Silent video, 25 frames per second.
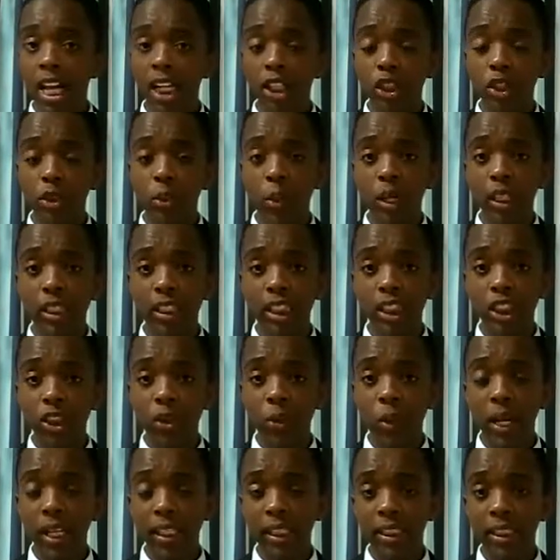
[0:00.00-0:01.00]
In
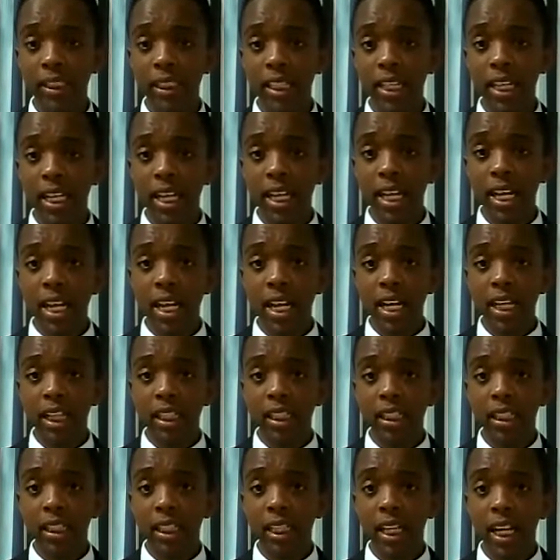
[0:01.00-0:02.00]
2020,
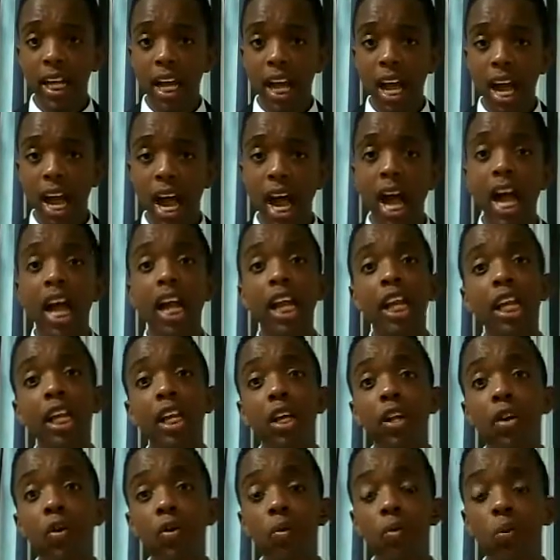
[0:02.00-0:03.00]

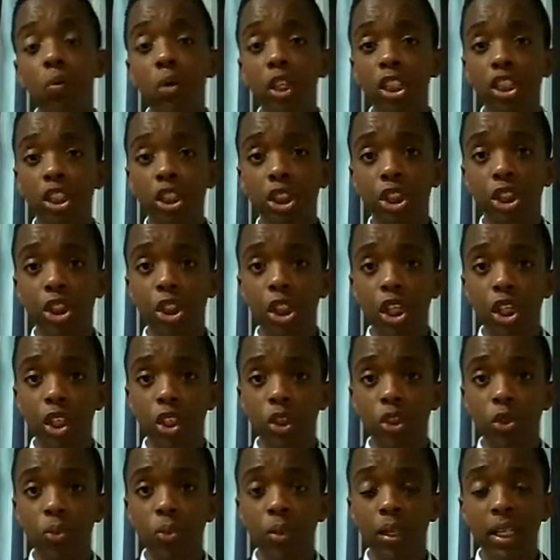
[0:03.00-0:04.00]
I wish
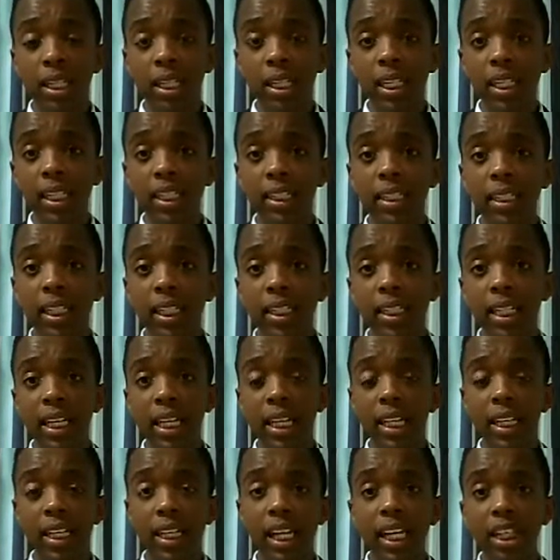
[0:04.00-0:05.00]
to lead a
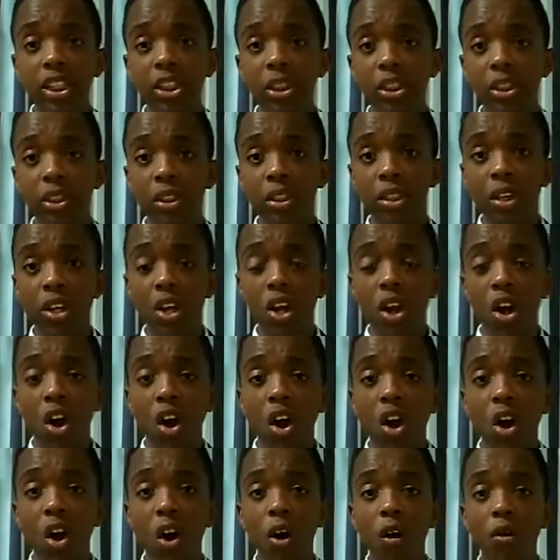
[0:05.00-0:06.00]
delegation
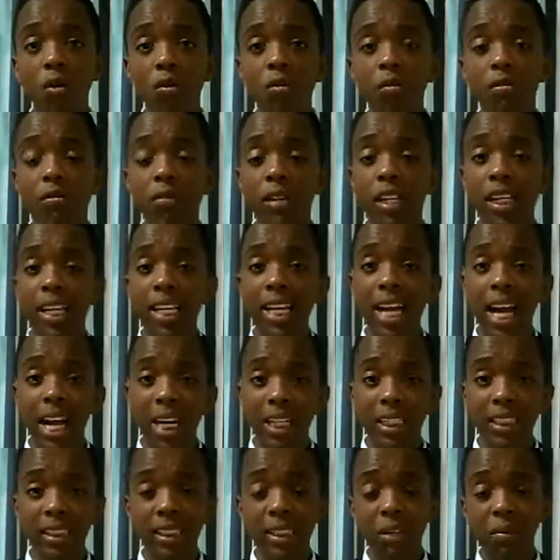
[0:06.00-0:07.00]
of
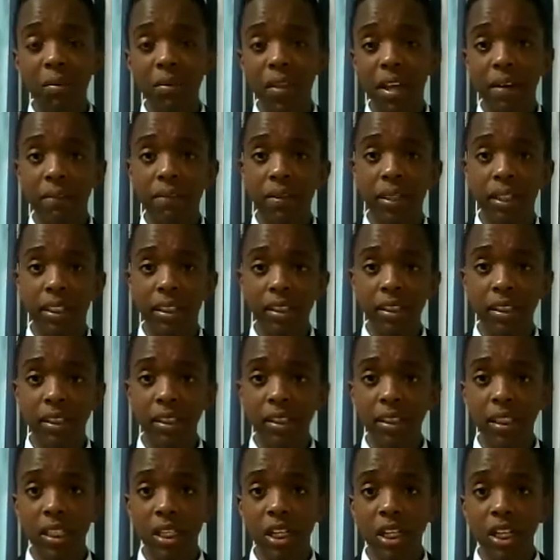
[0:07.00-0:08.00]
young South
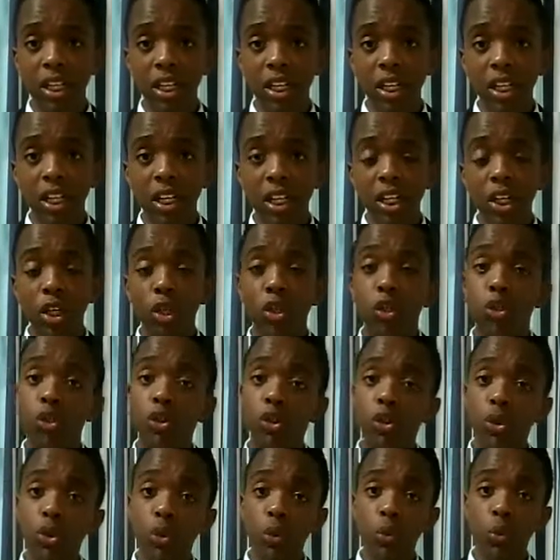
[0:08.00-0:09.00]
Africans
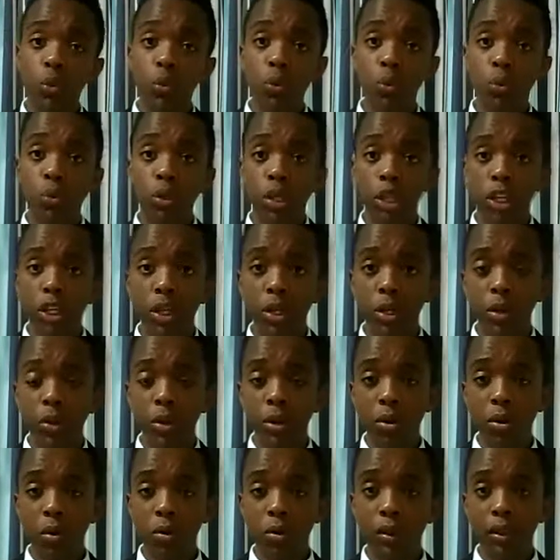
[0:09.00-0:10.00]
to New
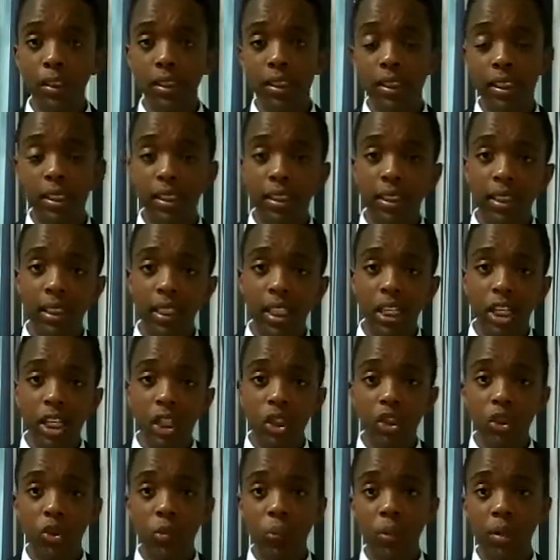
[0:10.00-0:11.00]
York City
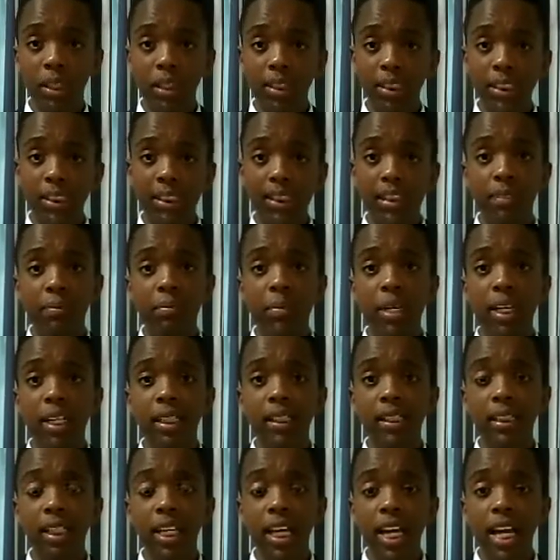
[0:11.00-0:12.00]
to
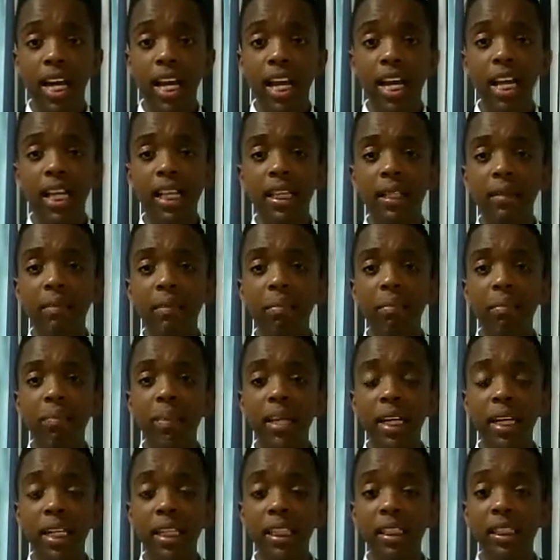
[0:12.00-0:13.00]
participate in the
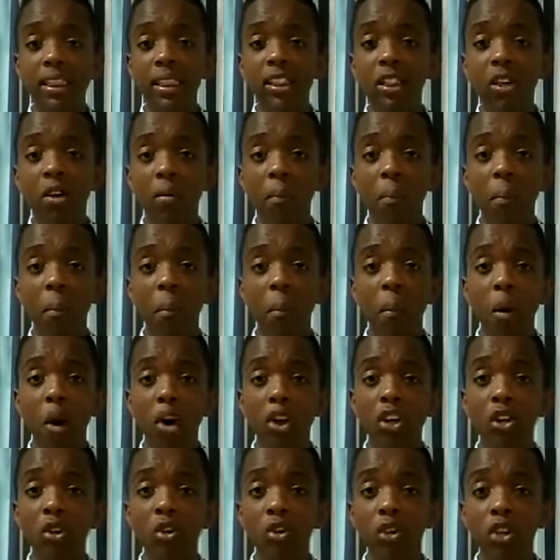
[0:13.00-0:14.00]
biggest
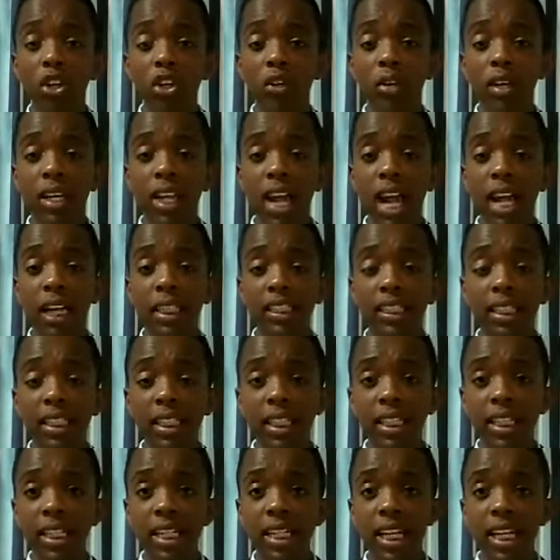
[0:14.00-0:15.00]
Model
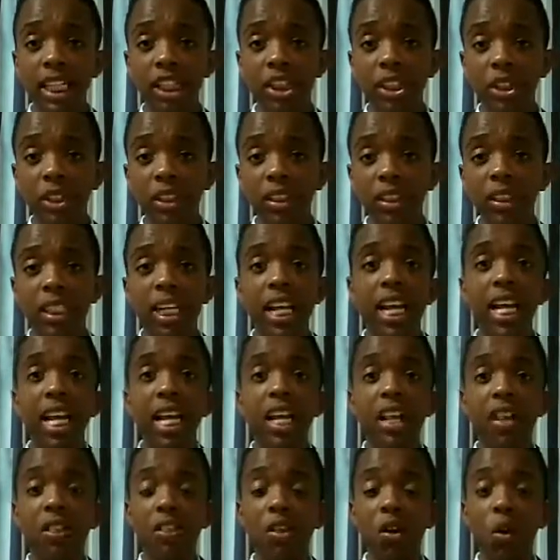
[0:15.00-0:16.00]
United Nations
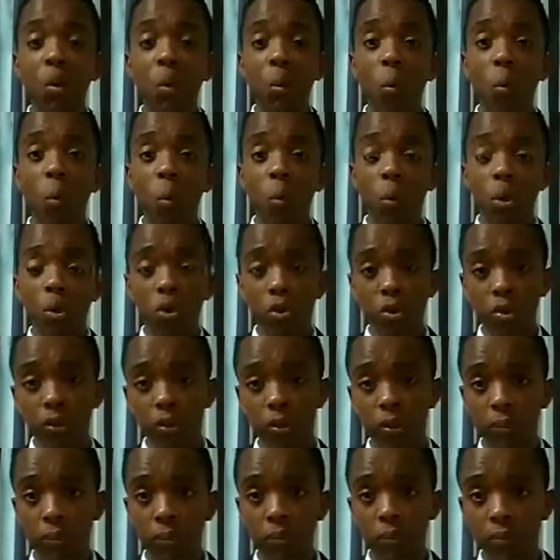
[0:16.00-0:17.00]
in the
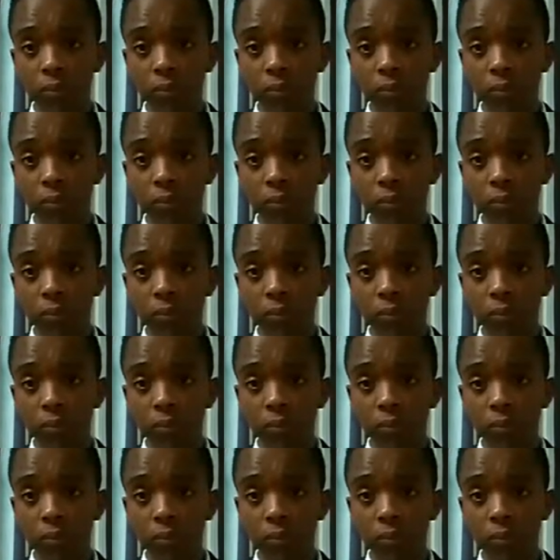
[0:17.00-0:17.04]
world.